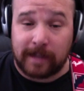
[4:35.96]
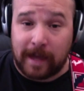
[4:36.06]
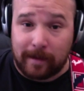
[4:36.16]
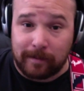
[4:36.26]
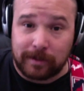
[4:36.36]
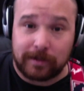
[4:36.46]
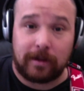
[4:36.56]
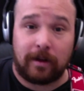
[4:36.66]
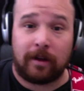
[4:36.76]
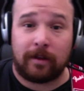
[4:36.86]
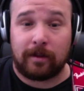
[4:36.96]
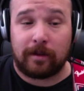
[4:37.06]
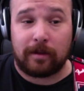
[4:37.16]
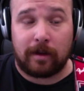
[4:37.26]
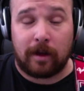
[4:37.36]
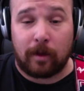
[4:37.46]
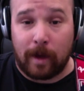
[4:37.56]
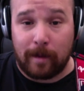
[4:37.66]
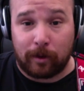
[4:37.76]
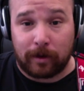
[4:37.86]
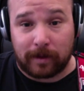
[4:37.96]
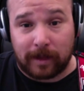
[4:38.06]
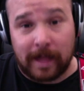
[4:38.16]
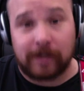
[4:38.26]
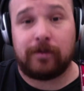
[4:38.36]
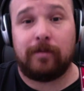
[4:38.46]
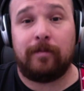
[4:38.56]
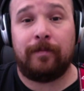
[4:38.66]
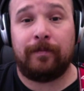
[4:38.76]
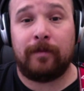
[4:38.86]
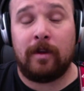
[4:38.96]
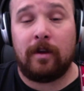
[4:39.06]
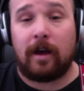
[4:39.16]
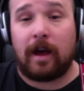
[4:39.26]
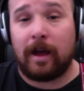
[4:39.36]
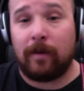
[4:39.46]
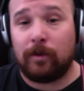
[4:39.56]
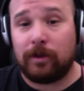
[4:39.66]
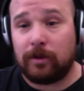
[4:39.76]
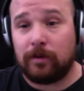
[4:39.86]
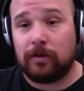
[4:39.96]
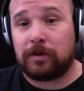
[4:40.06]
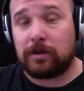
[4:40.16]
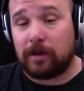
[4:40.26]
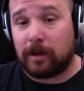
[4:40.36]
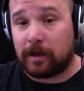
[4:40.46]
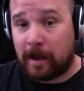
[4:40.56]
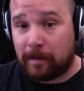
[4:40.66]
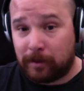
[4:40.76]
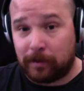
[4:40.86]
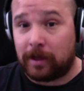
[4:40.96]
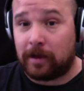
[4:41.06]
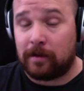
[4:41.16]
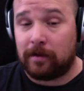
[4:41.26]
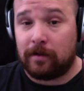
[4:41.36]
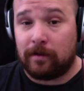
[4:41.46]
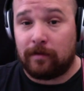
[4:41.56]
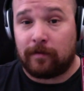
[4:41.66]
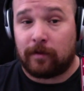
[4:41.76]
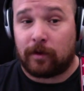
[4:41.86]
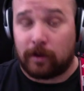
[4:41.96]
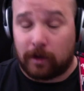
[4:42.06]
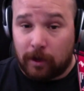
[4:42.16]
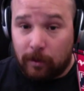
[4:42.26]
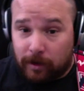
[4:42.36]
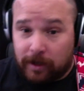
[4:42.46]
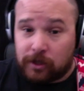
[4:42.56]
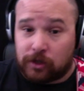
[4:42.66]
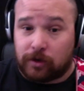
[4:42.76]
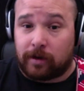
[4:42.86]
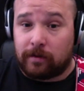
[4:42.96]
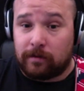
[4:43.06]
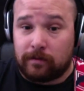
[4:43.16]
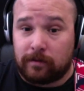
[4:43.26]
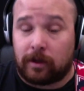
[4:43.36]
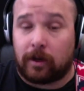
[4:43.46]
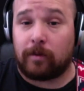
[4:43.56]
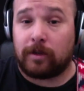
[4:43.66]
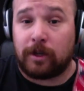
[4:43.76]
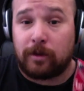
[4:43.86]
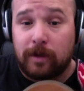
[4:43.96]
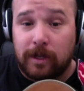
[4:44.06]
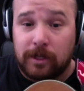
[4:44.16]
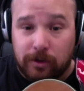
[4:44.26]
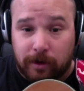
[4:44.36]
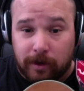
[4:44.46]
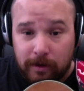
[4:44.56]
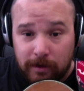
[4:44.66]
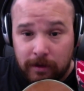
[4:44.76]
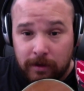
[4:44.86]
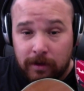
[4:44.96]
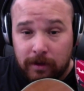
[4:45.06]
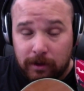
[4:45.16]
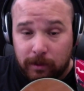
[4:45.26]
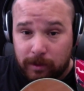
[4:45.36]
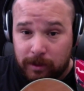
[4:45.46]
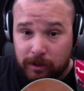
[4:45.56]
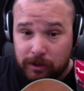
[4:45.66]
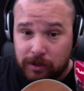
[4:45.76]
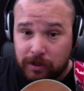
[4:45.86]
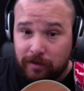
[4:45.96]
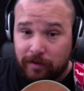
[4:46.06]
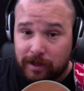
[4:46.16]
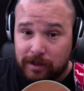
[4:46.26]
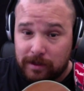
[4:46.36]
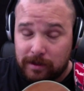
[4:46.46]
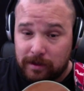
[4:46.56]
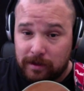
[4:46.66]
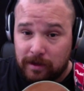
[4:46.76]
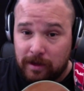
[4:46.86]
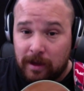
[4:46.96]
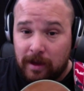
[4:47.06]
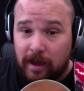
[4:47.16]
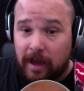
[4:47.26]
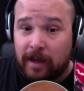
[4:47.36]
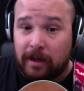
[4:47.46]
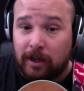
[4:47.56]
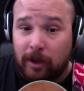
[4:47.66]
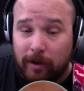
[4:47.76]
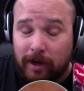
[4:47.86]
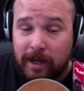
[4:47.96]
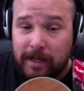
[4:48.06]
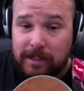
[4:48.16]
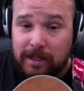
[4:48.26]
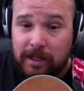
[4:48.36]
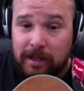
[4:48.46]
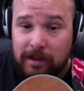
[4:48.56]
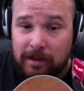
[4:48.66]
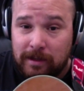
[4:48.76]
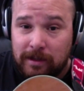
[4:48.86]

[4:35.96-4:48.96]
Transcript: tabs on the whiteboard in the classroom, I will use a capital E for the lower E string, the lower tone E string, the one closer to your face, and a lowercase e